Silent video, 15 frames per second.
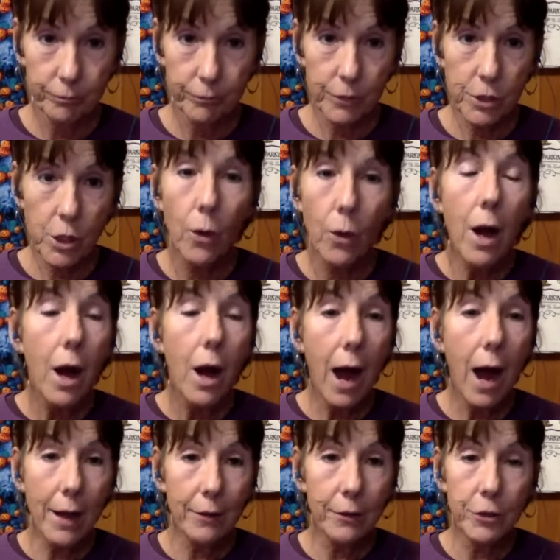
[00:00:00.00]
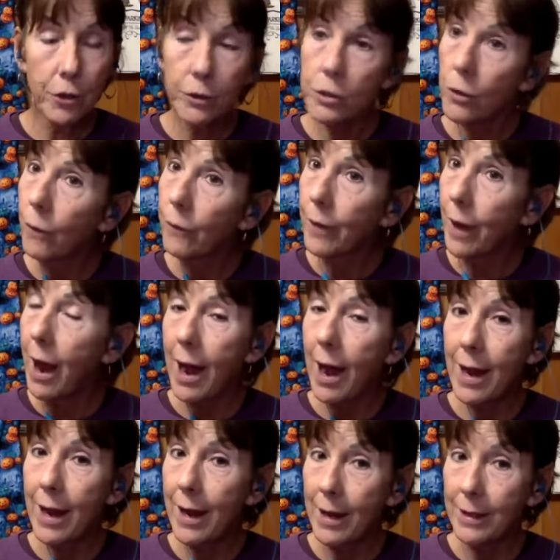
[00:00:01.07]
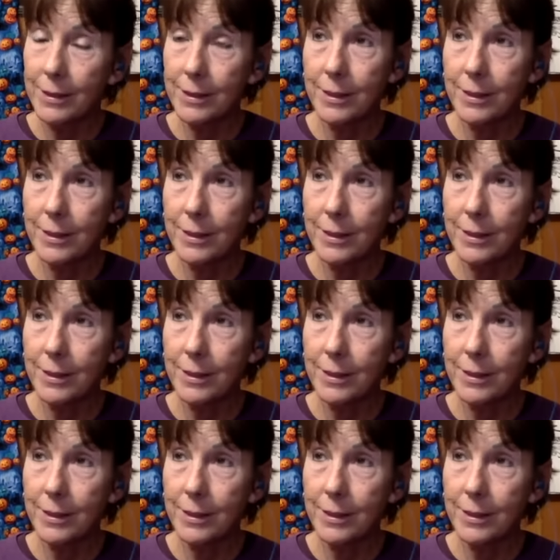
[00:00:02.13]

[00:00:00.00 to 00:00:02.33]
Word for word: So either don't, so the I A S